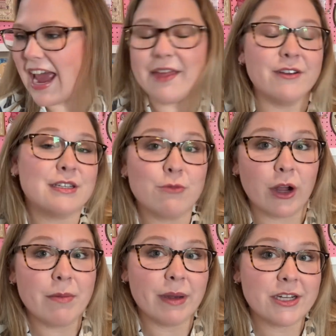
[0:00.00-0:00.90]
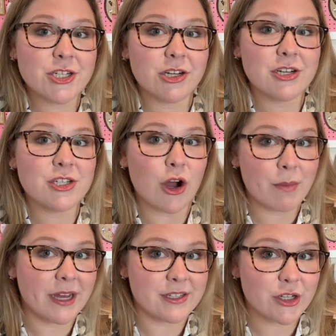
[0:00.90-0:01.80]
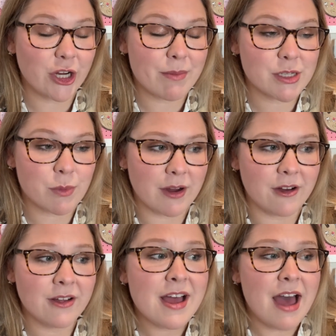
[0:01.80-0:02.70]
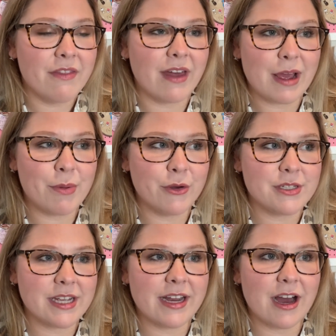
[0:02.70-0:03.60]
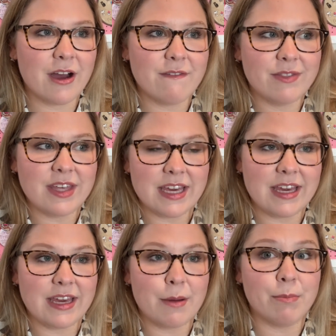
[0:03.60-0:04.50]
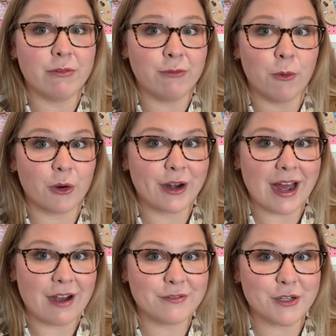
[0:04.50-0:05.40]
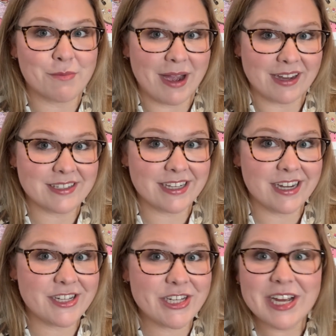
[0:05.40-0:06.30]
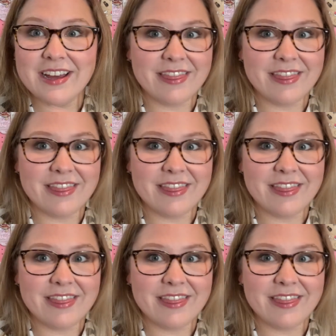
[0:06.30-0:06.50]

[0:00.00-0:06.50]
And there's some great pictures on my Instagram as well that I posted of the before and after backstitch.